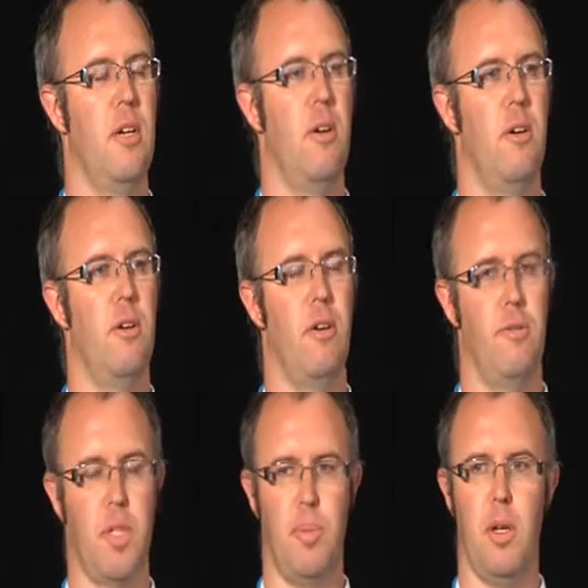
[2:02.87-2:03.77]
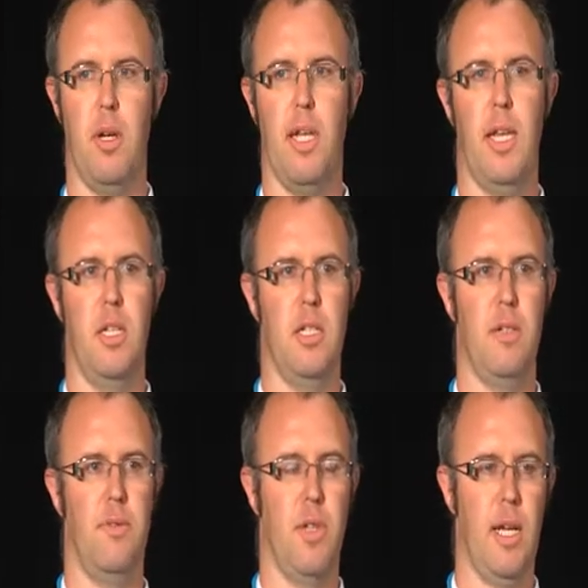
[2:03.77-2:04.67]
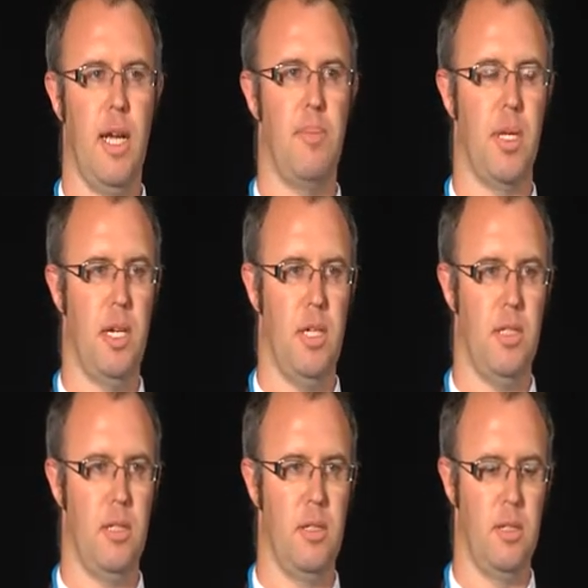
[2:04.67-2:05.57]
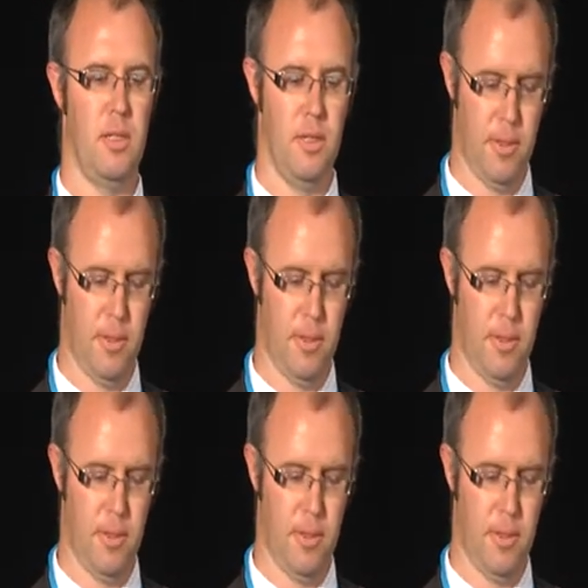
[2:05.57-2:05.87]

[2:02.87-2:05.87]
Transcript: of supplying energy for their applications.